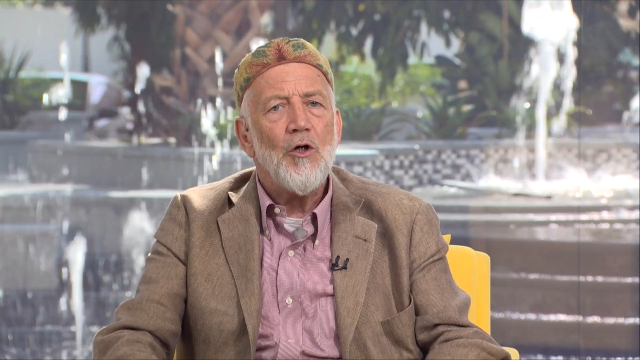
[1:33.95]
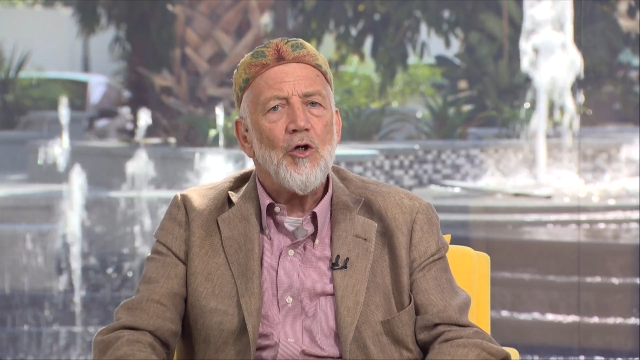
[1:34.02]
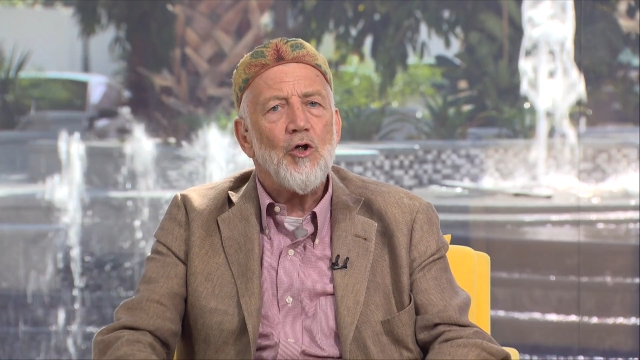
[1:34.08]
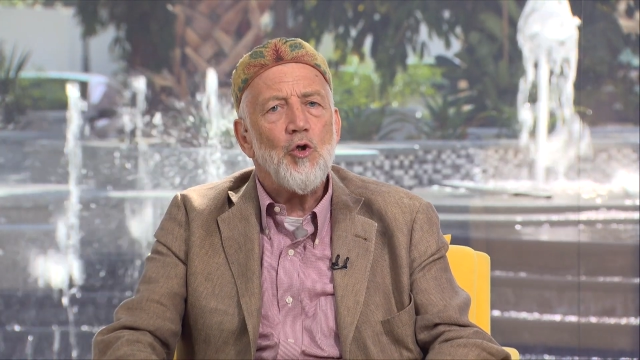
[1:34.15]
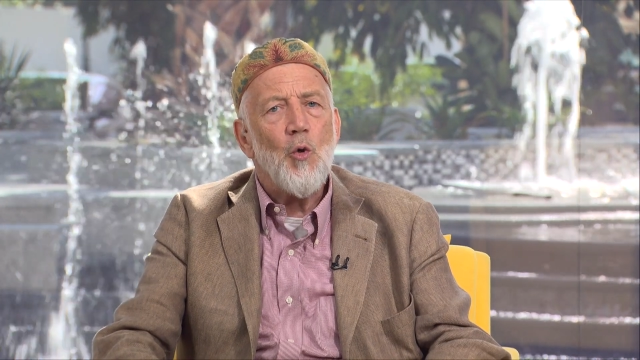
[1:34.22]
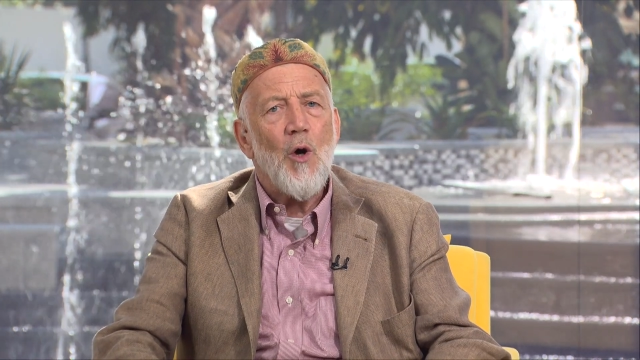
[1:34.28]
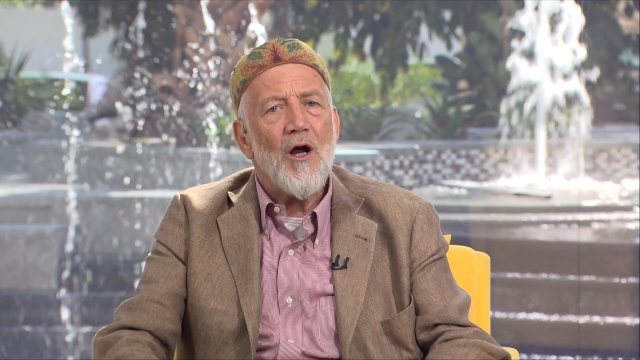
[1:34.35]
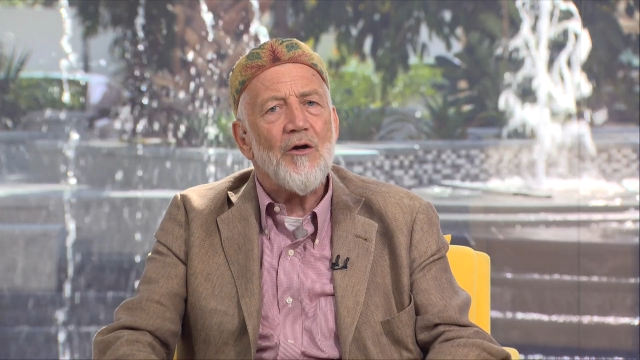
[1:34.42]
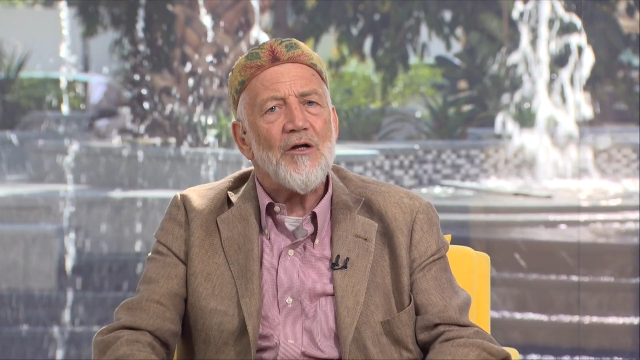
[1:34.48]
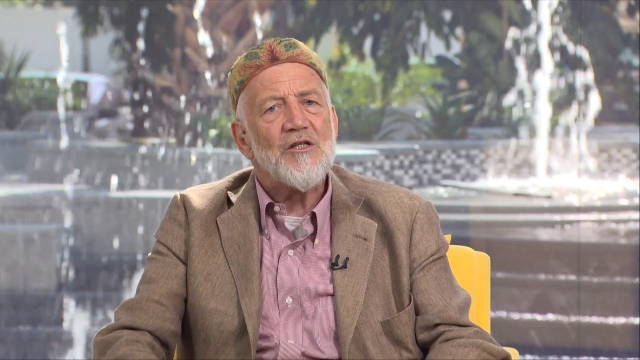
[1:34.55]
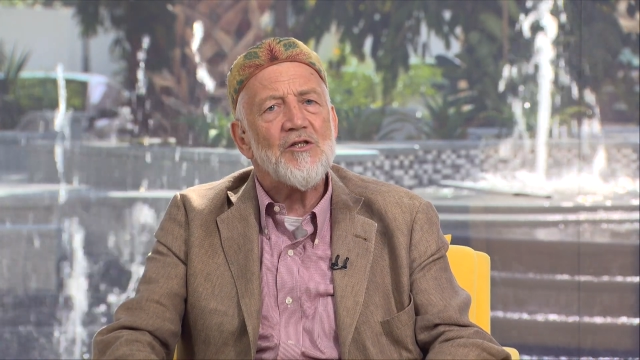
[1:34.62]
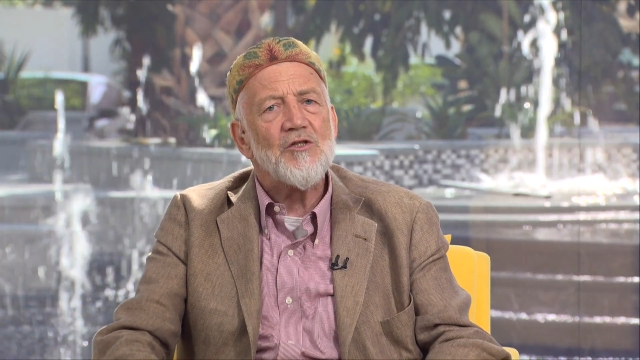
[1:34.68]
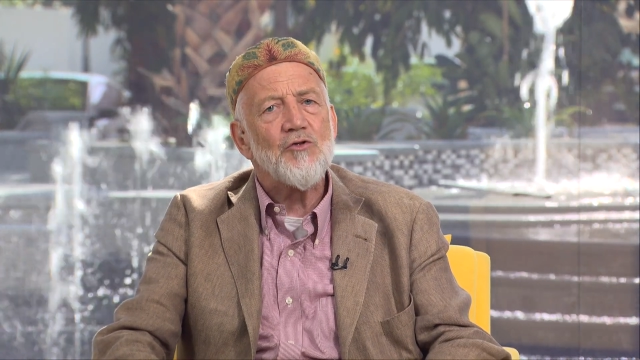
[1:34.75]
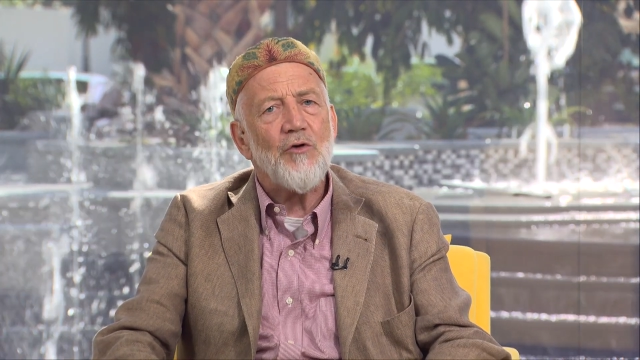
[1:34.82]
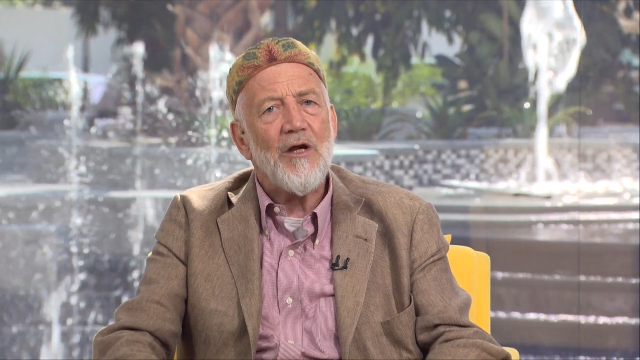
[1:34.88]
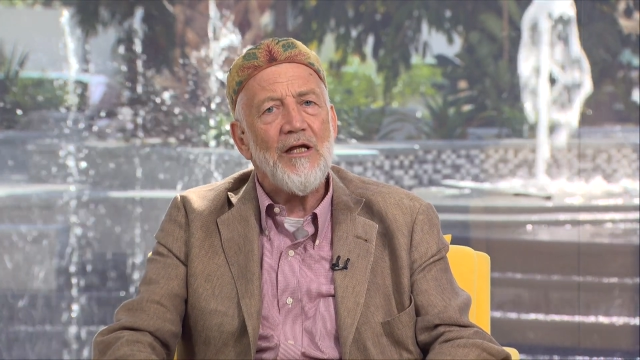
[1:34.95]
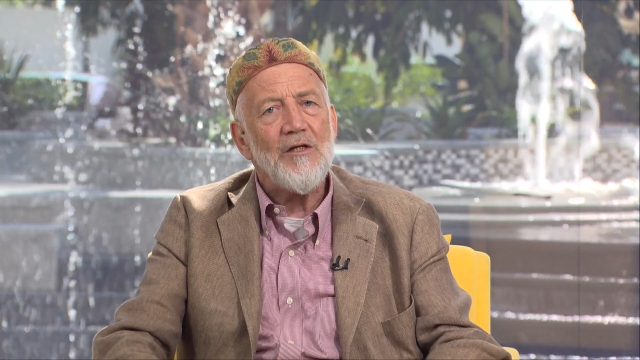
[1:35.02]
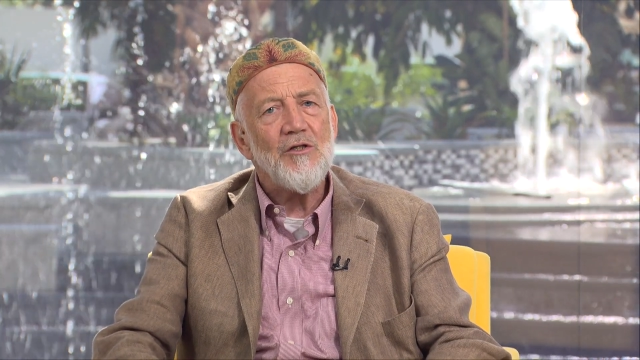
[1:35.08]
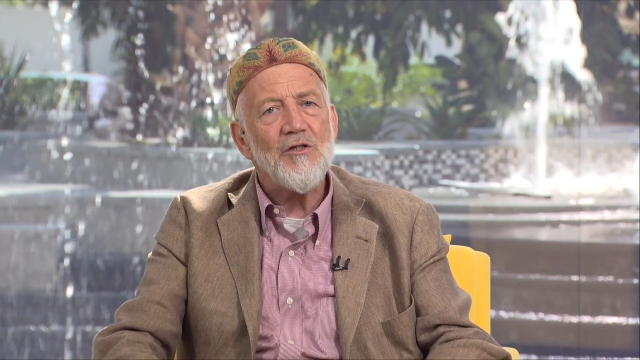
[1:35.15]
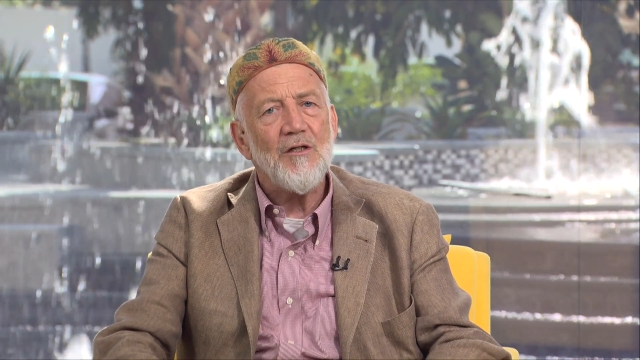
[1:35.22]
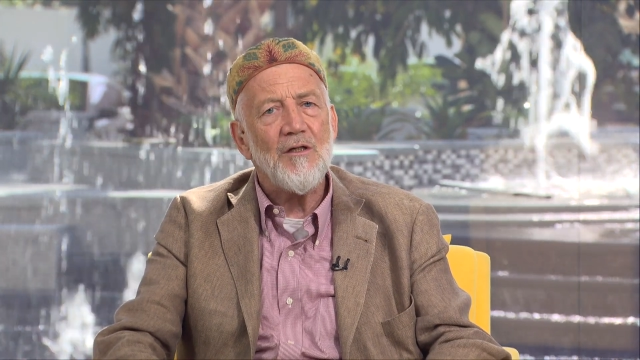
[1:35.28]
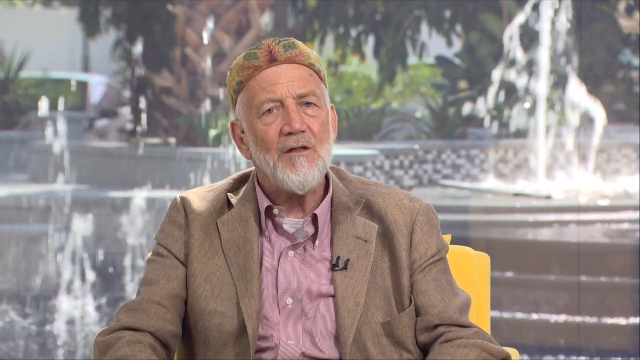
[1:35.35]
you are a
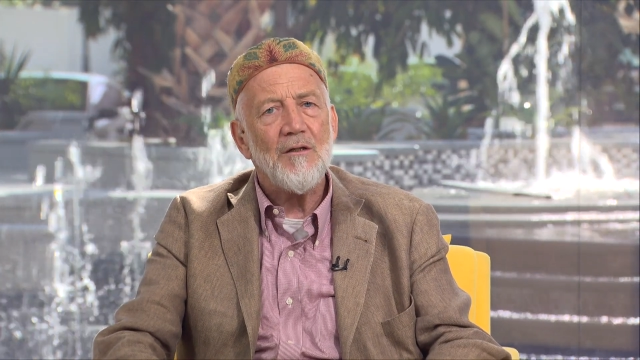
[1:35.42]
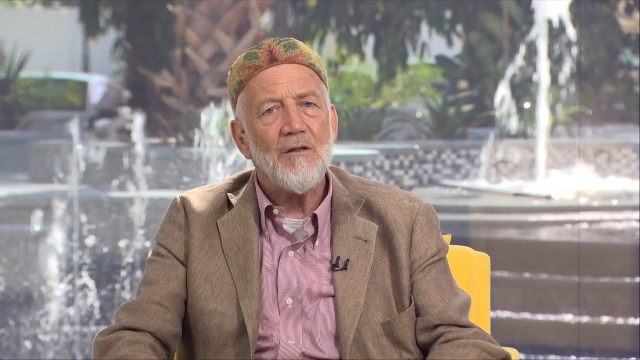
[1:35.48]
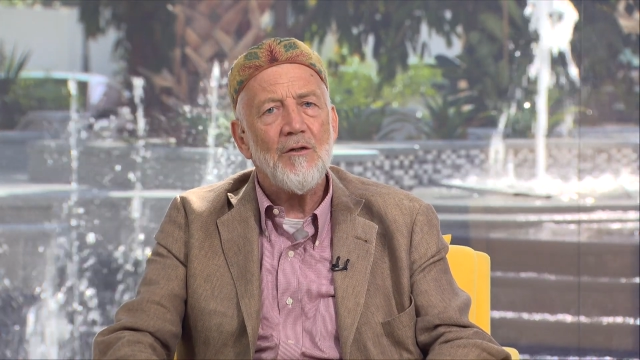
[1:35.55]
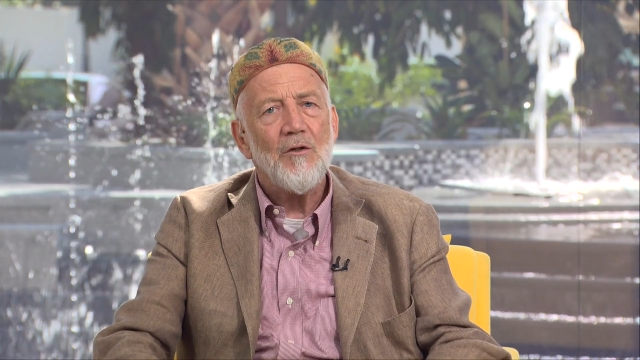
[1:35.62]
stranger